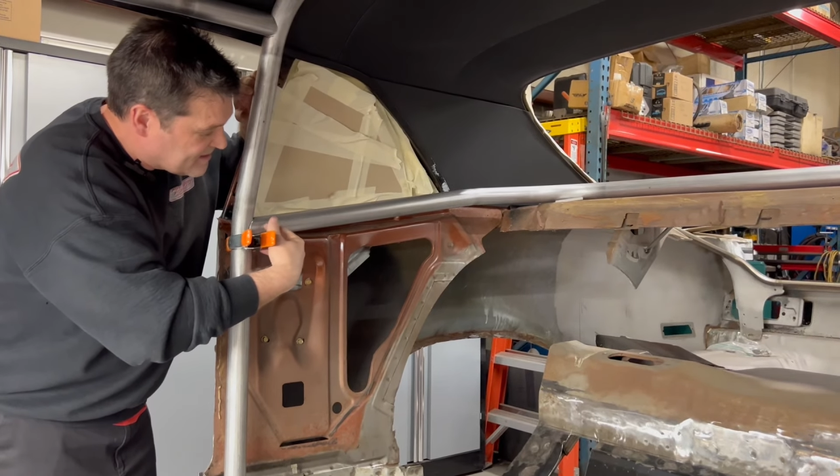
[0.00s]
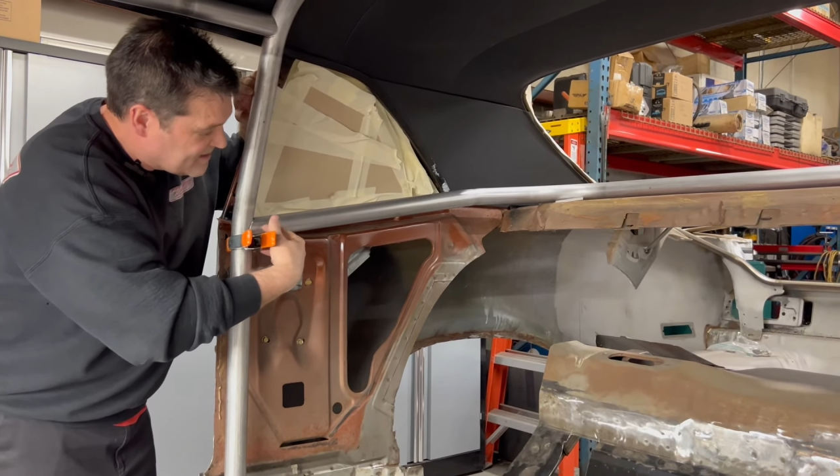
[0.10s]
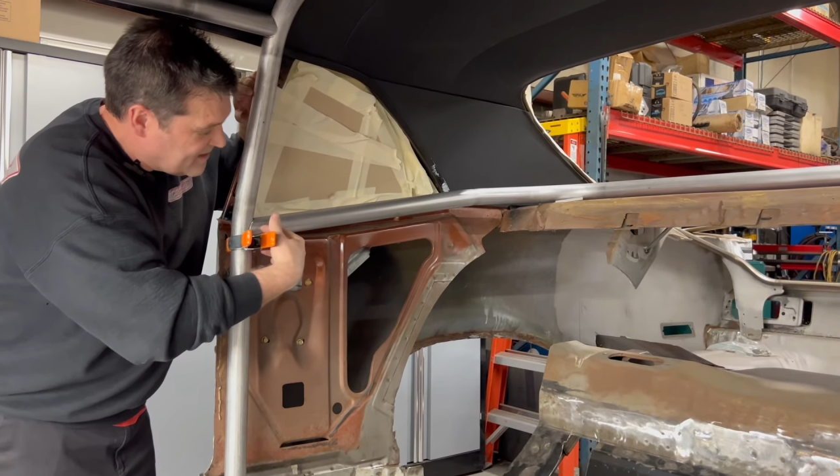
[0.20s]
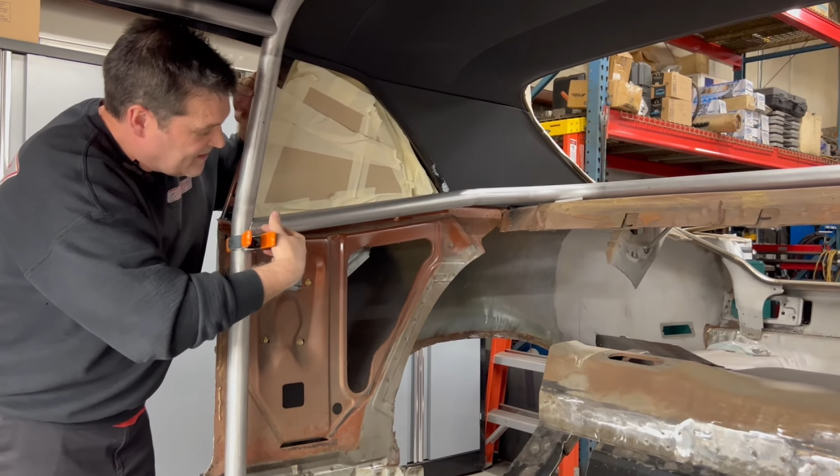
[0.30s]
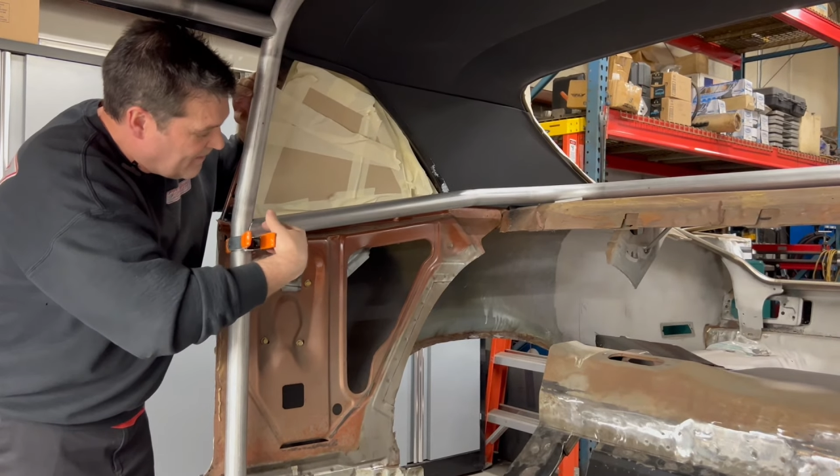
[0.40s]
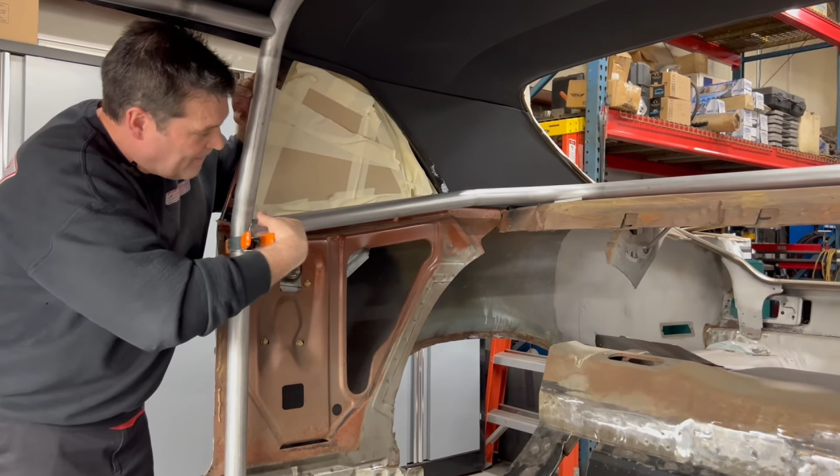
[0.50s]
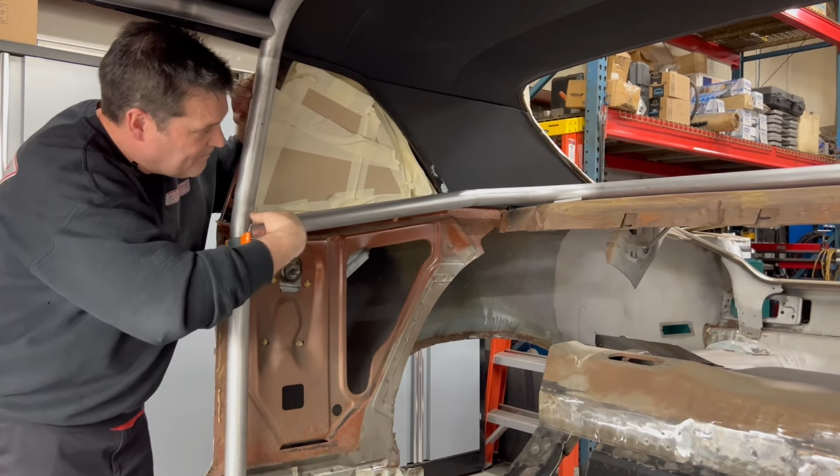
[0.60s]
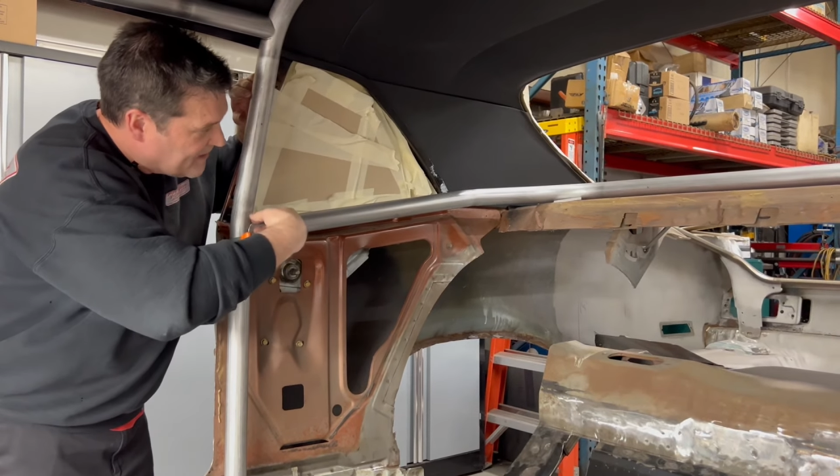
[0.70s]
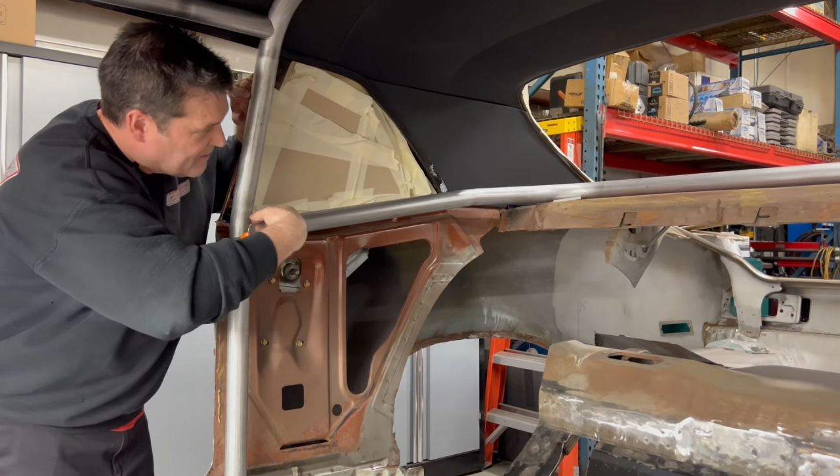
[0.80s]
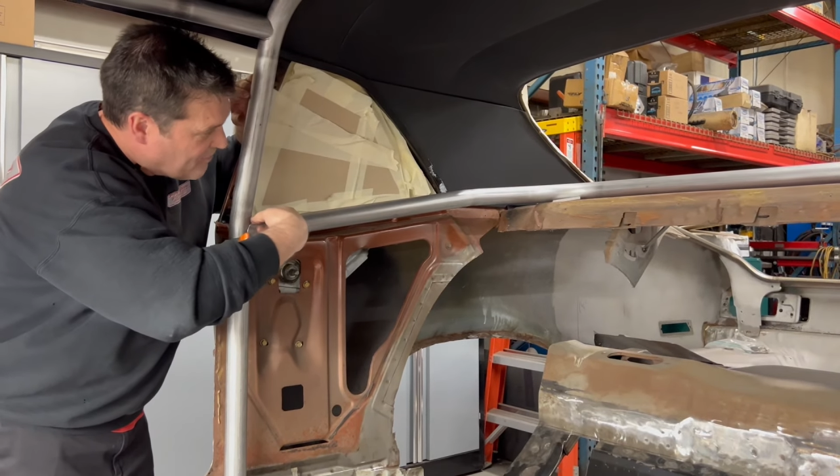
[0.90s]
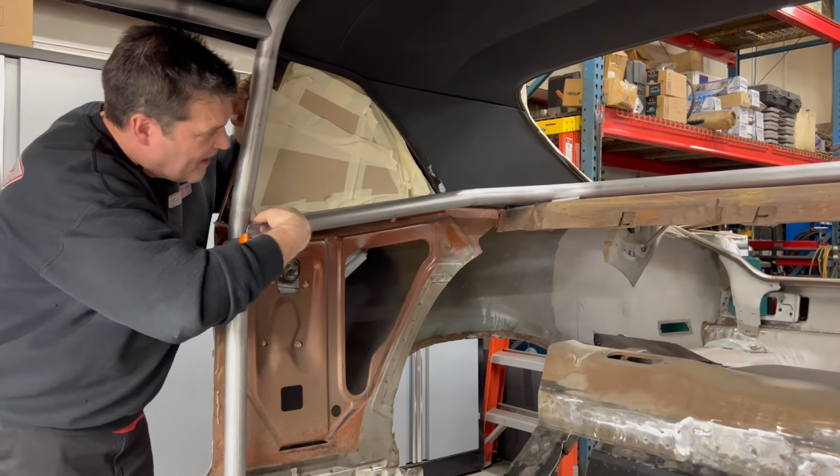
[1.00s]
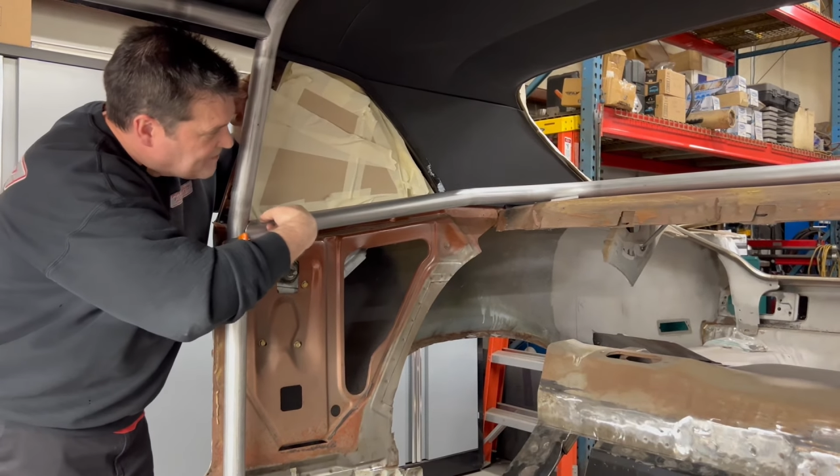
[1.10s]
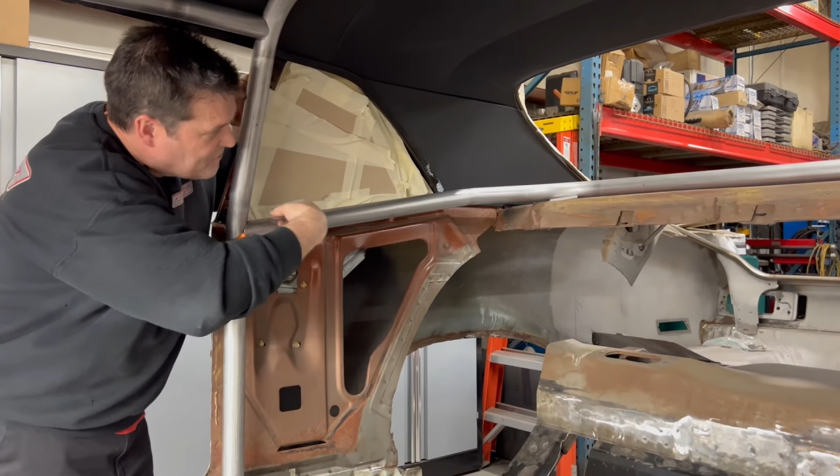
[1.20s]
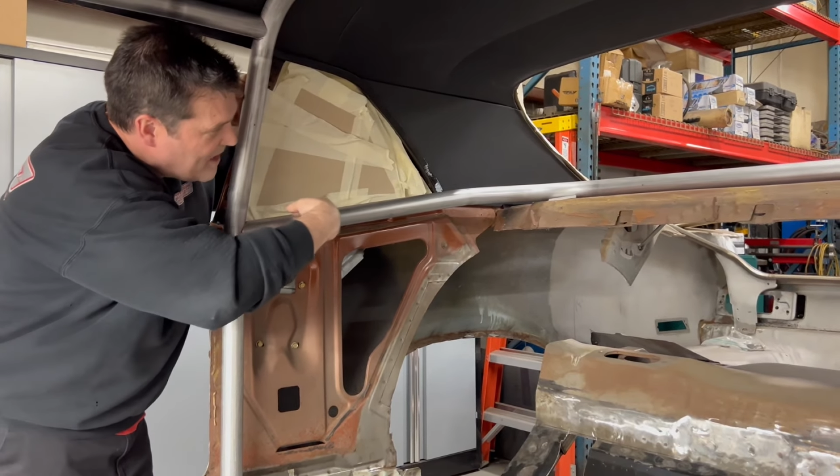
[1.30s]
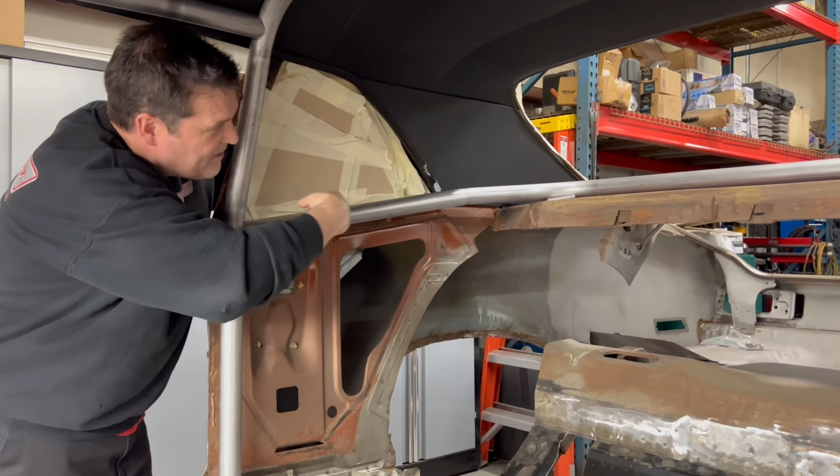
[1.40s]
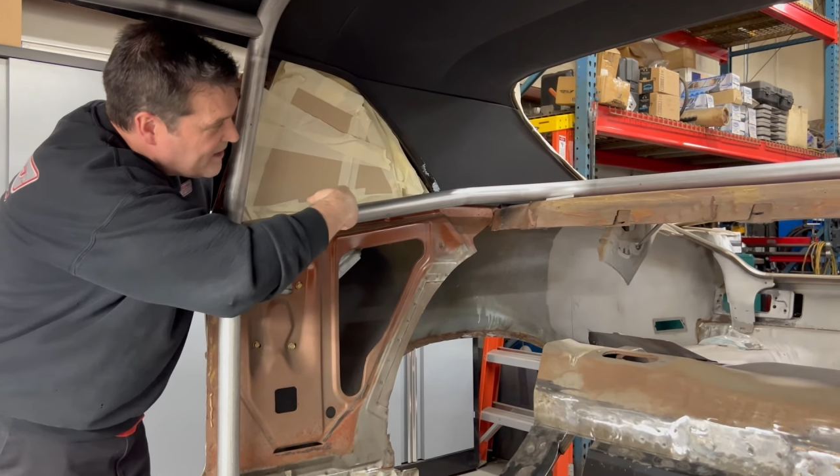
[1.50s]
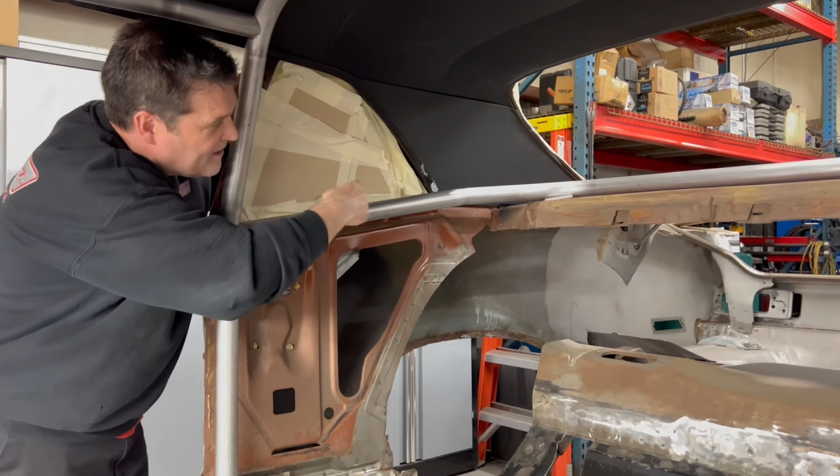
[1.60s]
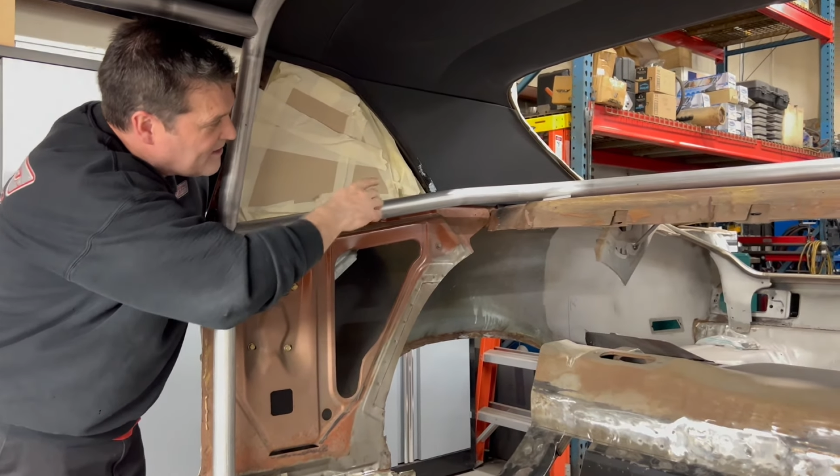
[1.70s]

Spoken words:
see, it wraps around here.